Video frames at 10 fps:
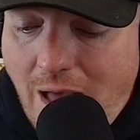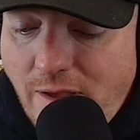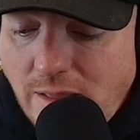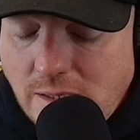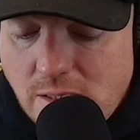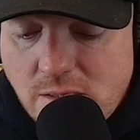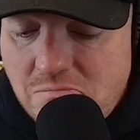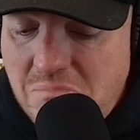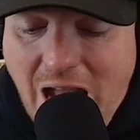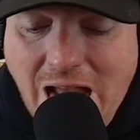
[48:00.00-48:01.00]
know I think this is
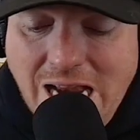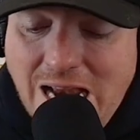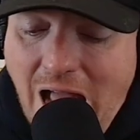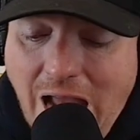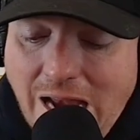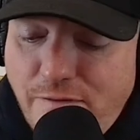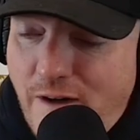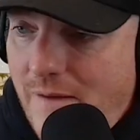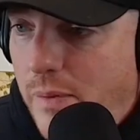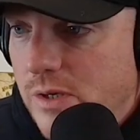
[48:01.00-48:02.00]
eighty to
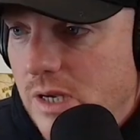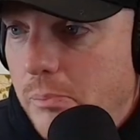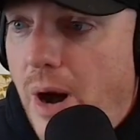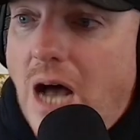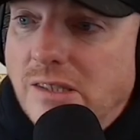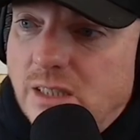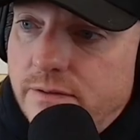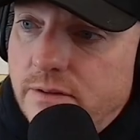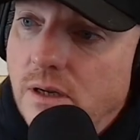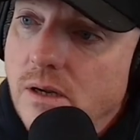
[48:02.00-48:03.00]
eighty-five percent
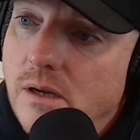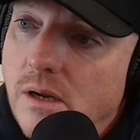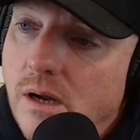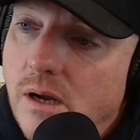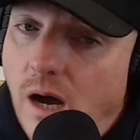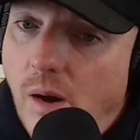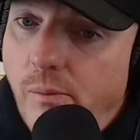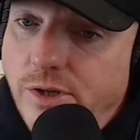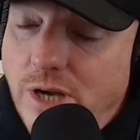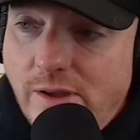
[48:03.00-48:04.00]
positive, um, yeah,
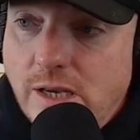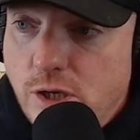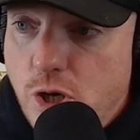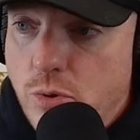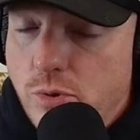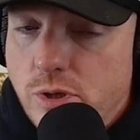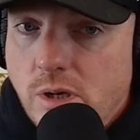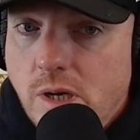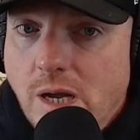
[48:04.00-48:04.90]
which I think absolutely. Is huge.